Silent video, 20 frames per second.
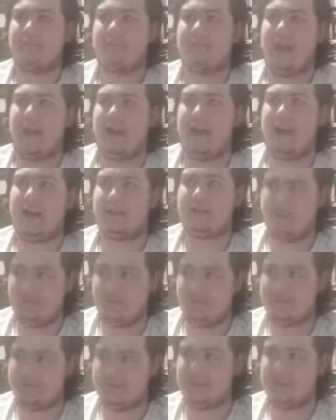
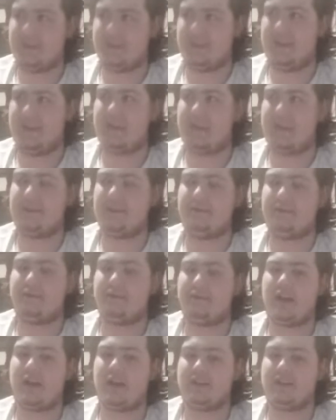actors at the end of
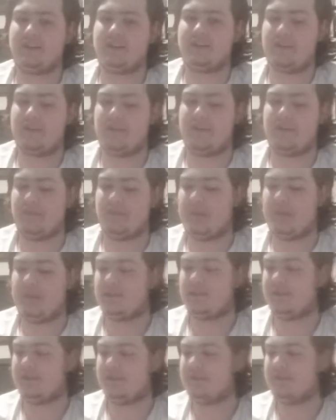Godzilla King of the
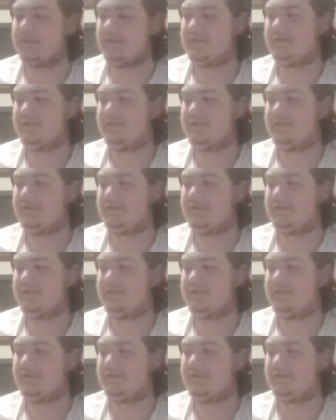Monsters.